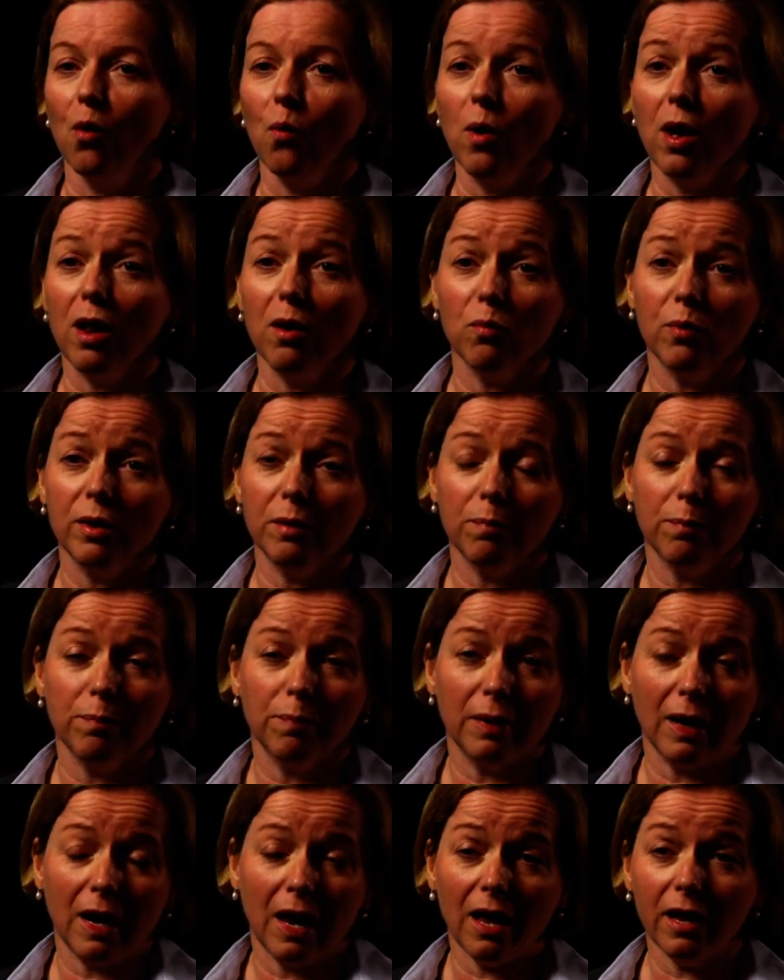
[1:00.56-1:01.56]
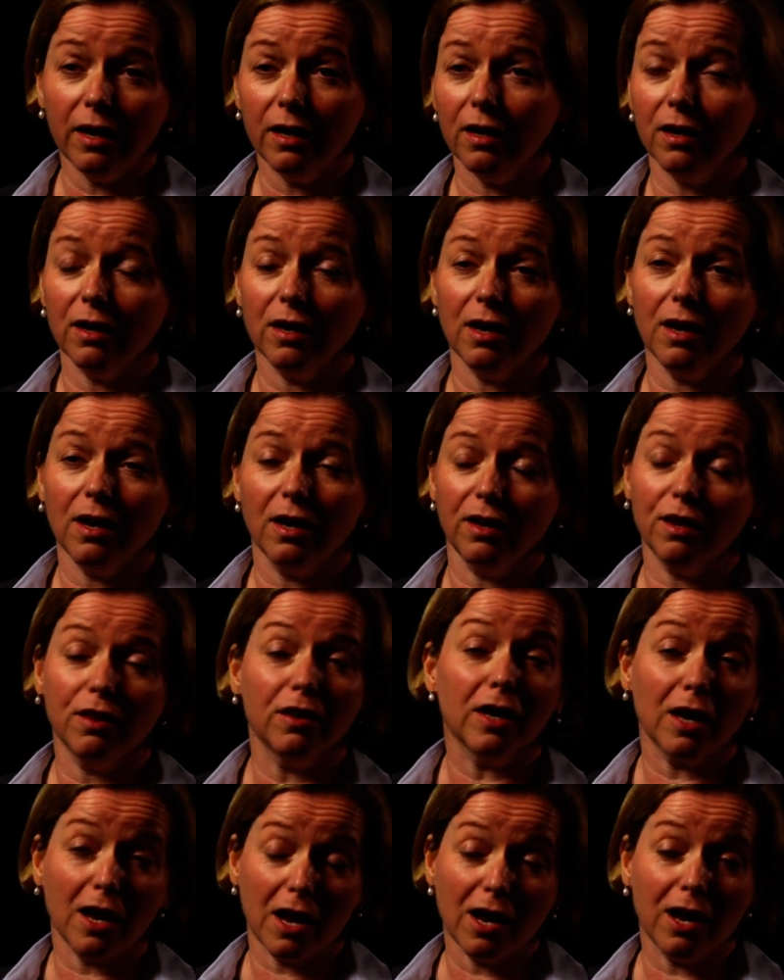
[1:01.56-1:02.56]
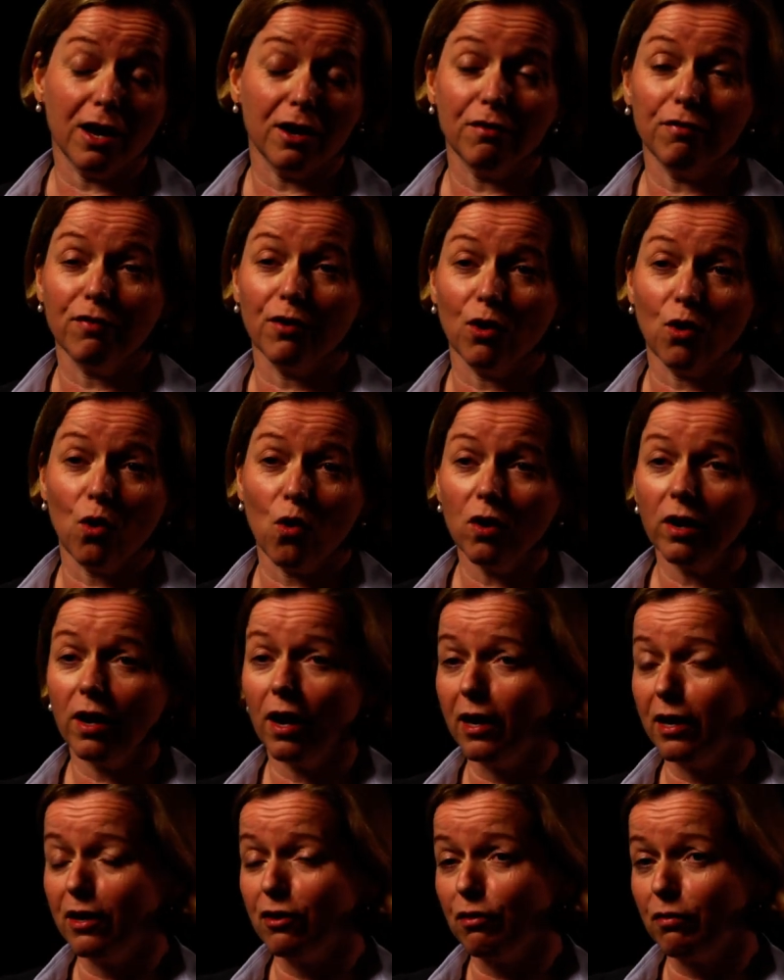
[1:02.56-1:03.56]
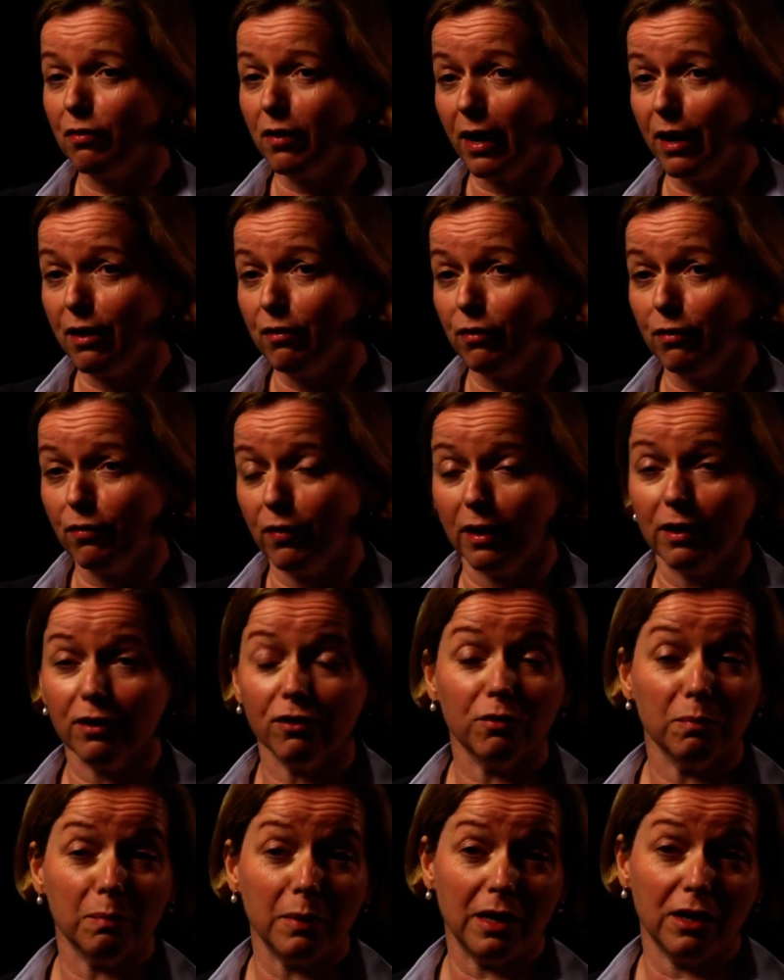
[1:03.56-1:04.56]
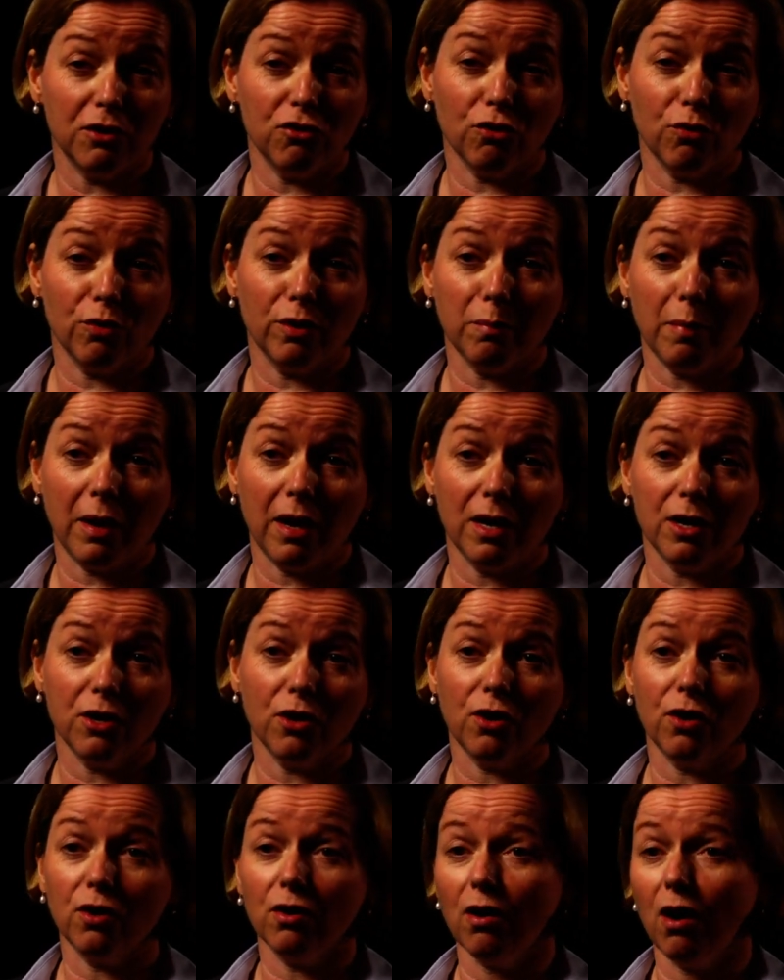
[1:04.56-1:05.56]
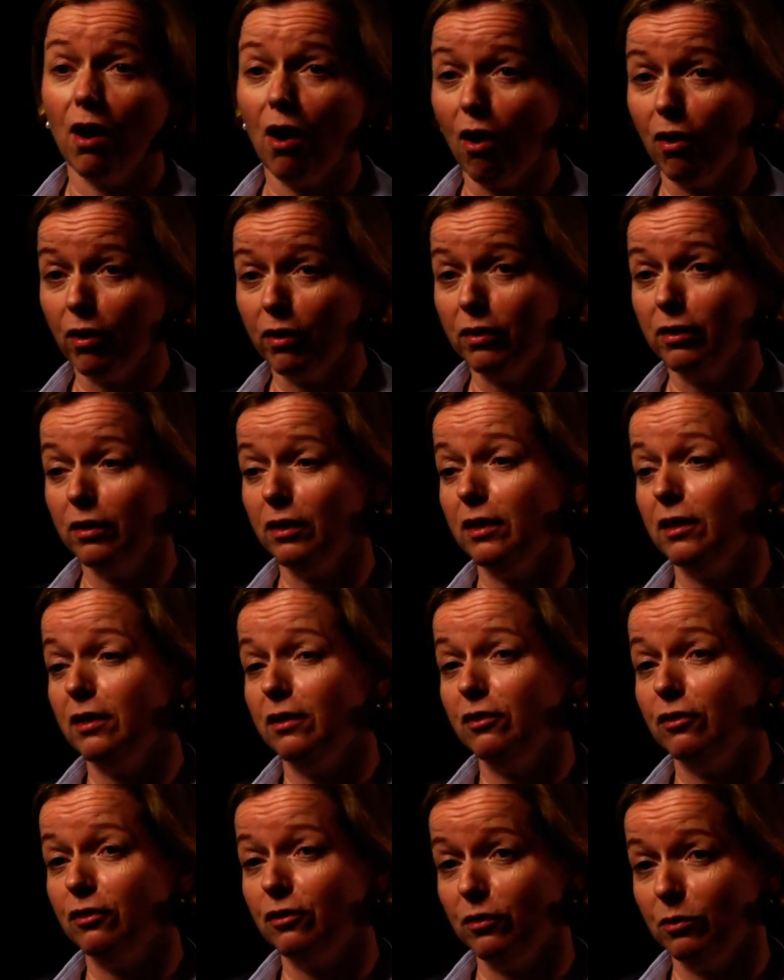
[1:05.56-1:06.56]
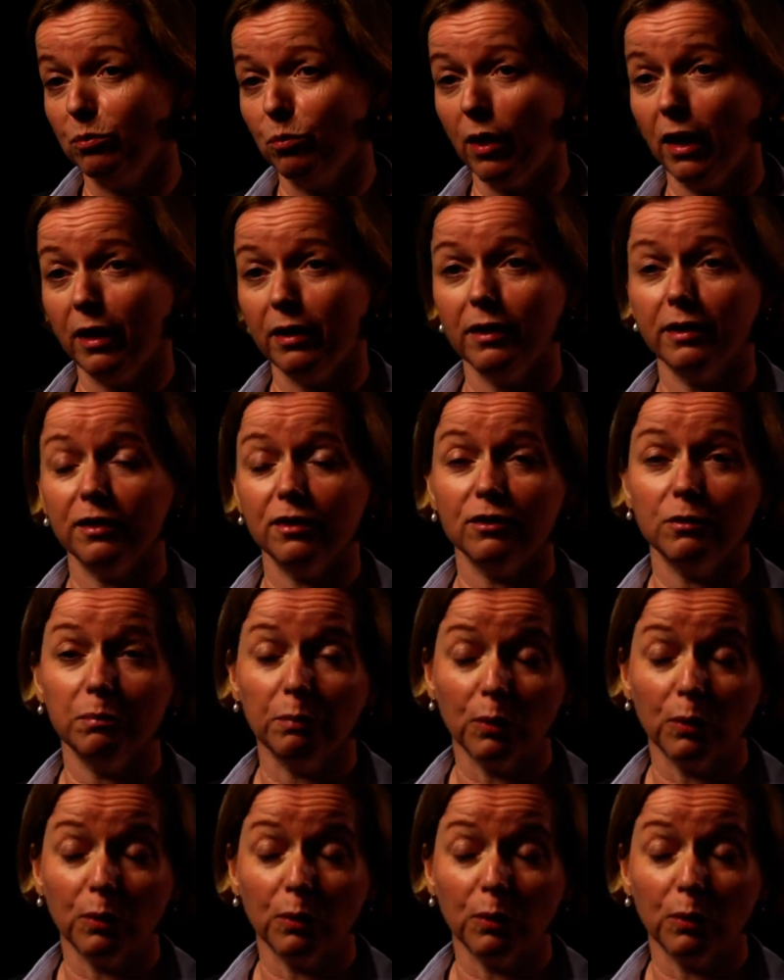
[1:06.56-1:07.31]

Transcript: Well, we plan and think ahead for all kinds of life events, major and minor, holidays, weddings,